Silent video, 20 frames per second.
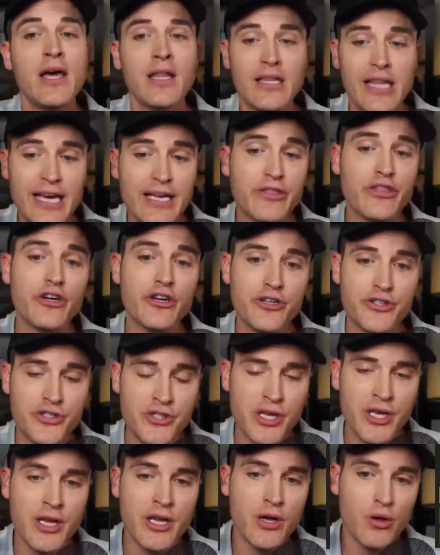Like there's,
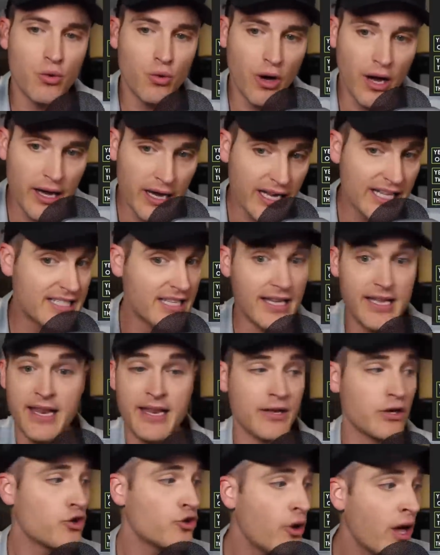it's an
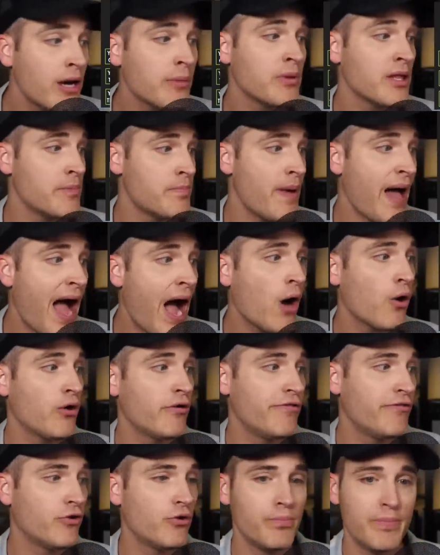incredibly
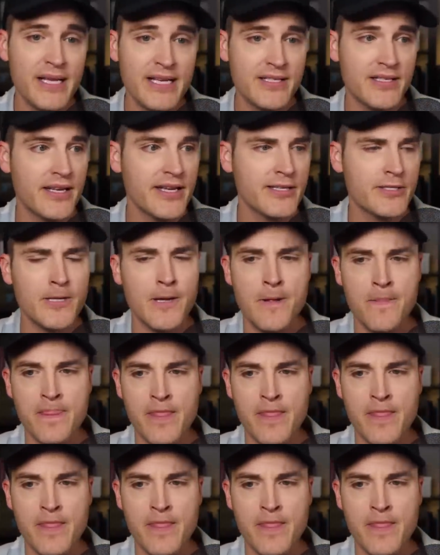powerful business.